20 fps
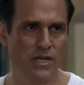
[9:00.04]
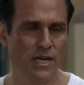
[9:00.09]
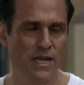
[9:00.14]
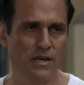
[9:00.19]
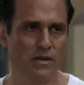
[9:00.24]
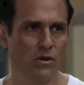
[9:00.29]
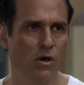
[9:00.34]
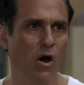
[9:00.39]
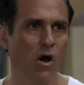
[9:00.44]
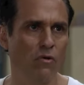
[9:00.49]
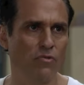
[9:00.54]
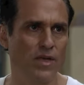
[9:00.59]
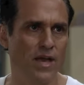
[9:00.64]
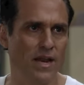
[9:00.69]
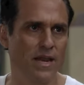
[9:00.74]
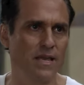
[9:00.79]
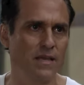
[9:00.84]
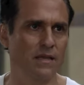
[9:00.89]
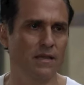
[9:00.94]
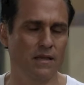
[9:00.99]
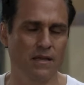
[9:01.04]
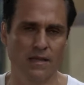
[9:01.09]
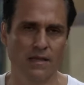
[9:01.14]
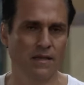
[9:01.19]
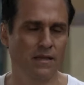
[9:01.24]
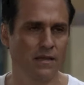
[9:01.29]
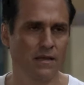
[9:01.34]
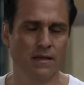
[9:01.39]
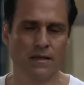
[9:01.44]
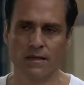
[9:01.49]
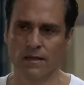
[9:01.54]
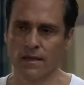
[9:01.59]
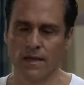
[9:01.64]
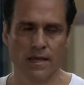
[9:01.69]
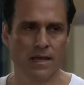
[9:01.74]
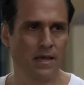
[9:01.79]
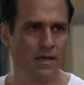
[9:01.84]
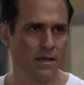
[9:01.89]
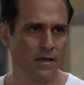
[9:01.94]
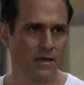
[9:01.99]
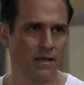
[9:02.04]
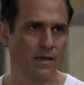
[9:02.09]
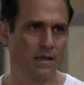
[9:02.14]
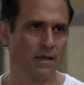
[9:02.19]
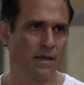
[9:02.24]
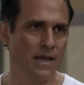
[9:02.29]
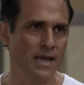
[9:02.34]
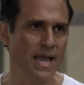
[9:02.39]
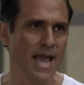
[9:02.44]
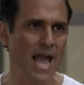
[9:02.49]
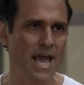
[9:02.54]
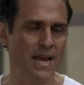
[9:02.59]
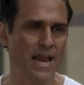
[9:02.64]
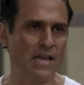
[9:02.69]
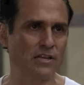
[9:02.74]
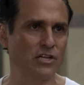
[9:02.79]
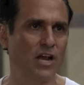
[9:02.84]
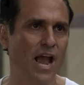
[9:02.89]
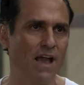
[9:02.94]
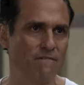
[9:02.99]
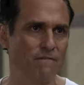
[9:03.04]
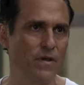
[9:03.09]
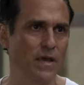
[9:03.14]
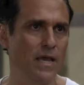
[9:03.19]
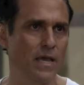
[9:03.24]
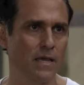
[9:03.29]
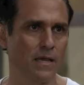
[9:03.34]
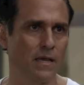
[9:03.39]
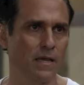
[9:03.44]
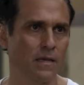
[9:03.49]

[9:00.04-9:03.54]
She didn't know that he... He had HIV.